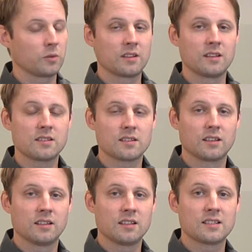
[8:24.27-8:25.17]
with this,
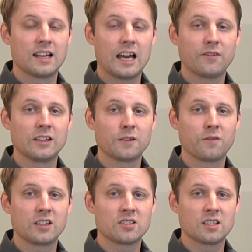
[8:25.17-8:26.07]
these live
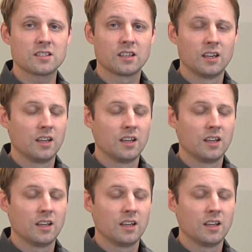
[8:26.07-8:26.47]
interfaces,